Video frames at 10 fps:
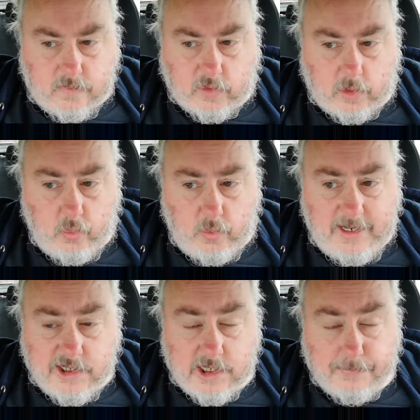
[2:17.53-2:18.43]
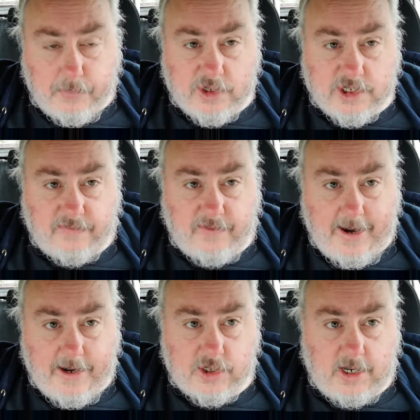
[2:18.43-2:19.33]
releases a burst of
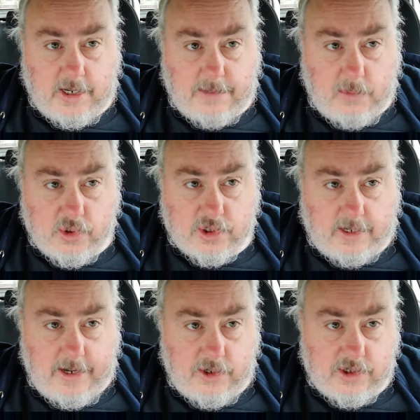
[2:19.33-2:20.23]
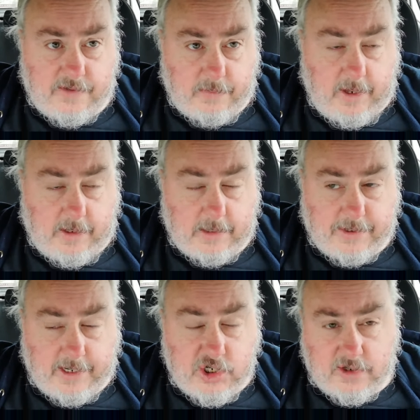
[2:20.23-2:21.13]
energy, an emotional energy from a
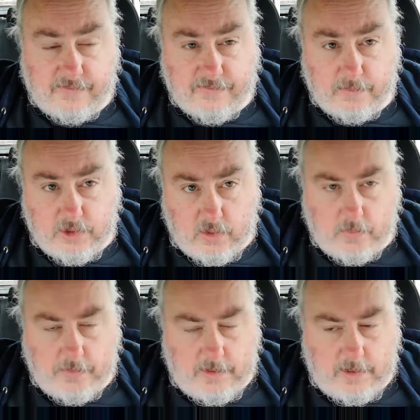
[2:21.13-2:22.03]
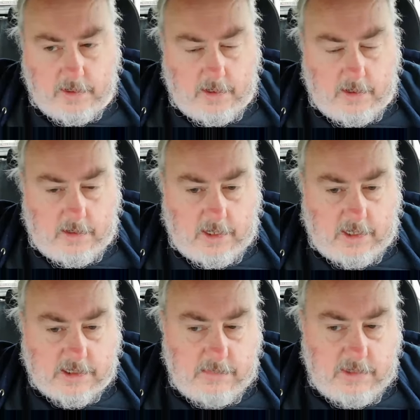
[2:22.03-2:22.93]
depletion from you
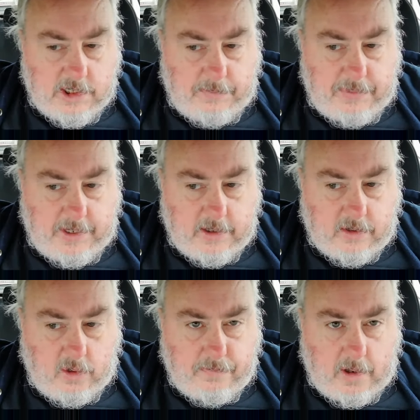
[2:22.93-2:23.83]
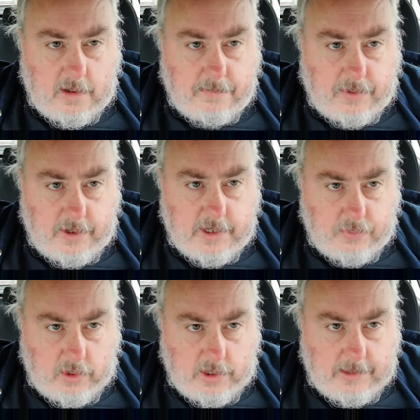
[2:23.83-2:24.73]
that's immediately picked up on by the
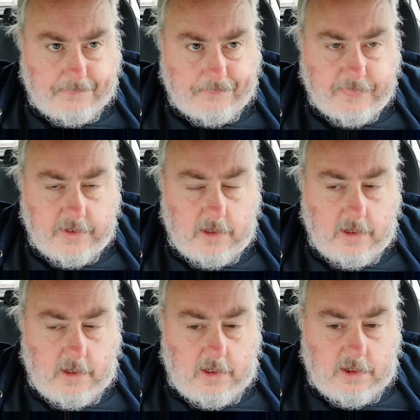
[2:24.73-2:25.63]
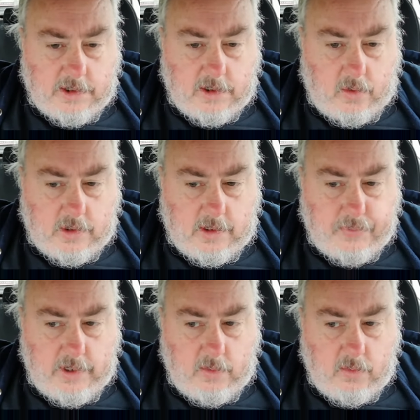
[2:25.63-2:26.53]
bully. So the
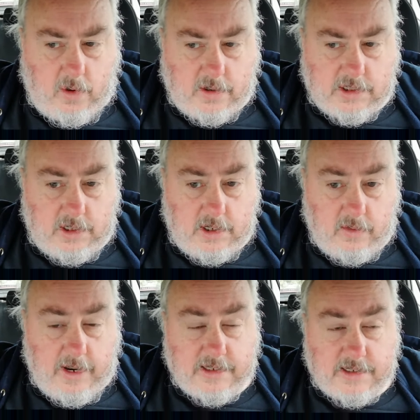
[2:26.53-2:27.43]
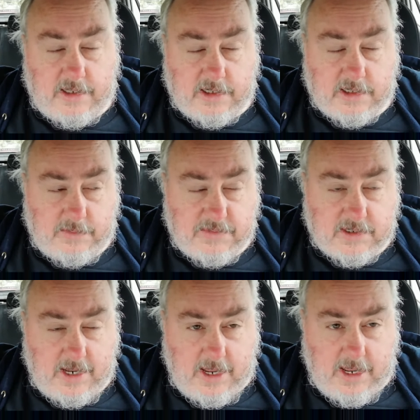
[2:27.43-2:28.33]
bully walks, you know, Nelson in The
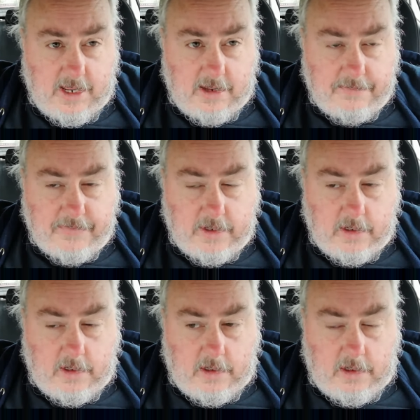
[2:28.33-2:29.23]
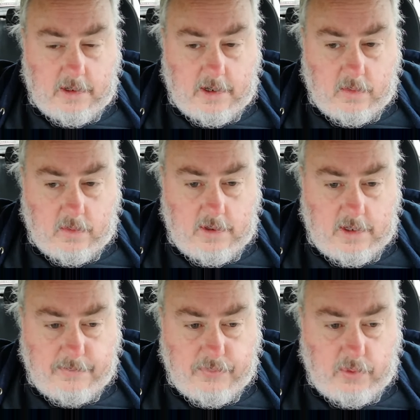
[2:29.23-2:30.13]
Simpsons, Now,
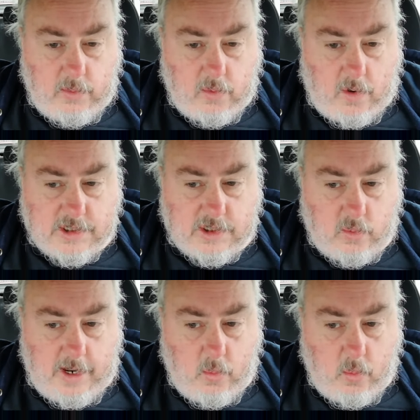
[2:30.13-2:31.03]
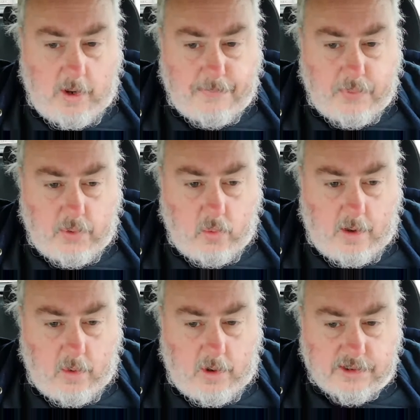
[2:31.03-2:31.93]
the bully walks away.
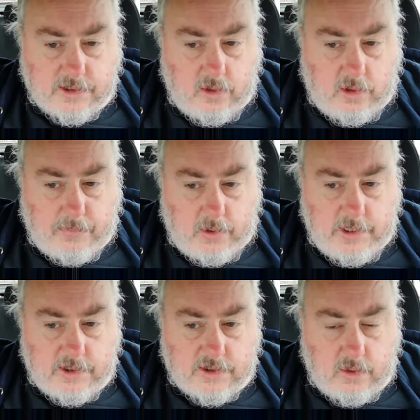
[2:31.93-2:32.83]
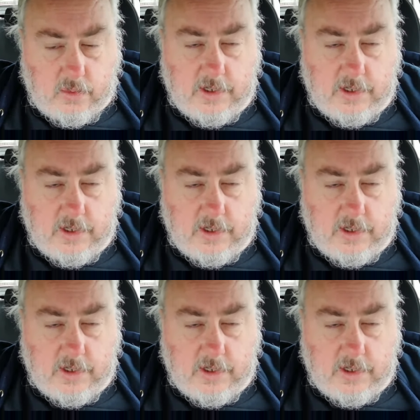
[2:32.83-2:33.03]
What a school bully is doing